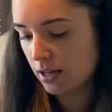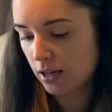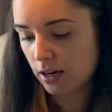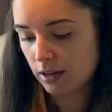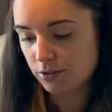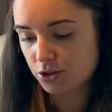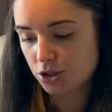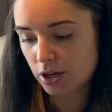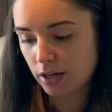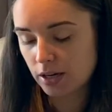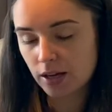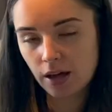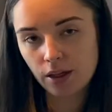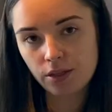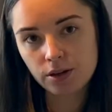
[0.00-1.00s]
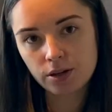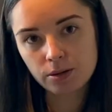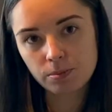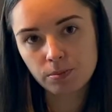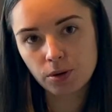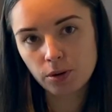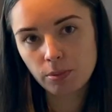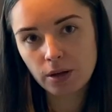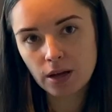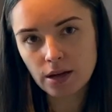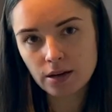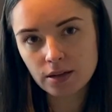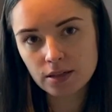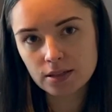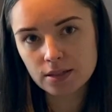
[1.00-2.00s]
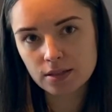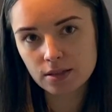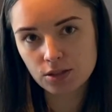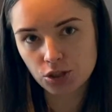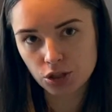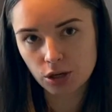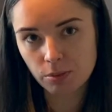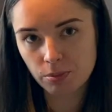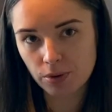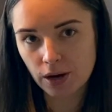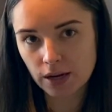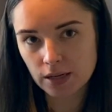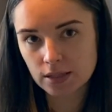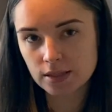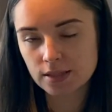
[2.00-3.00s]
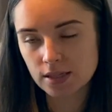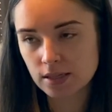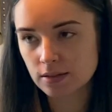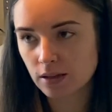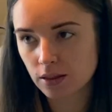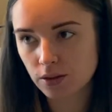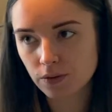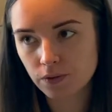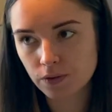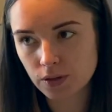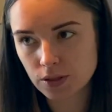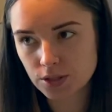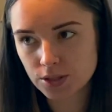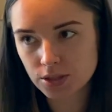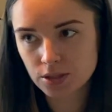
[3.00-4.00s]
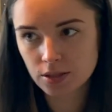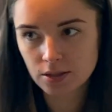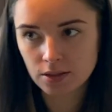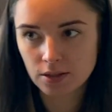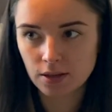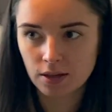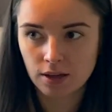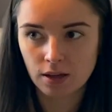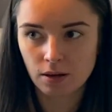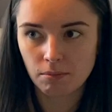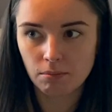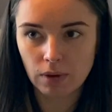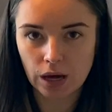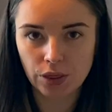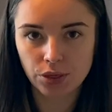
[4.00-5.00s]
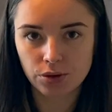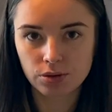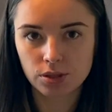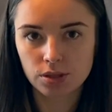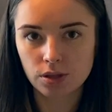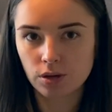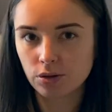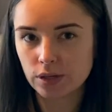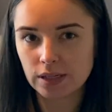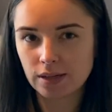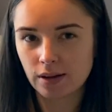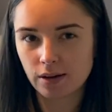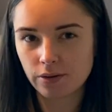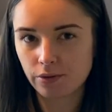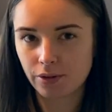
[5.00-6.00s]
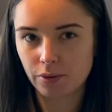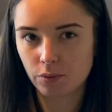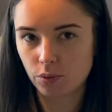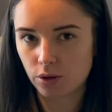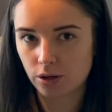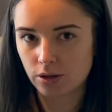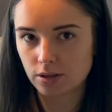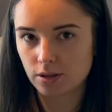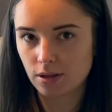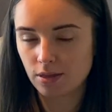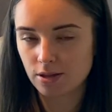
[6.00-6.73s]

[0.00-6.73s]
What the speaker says: And I've tried other probiotics during pregnancy, like the first month or so, and none of them worked.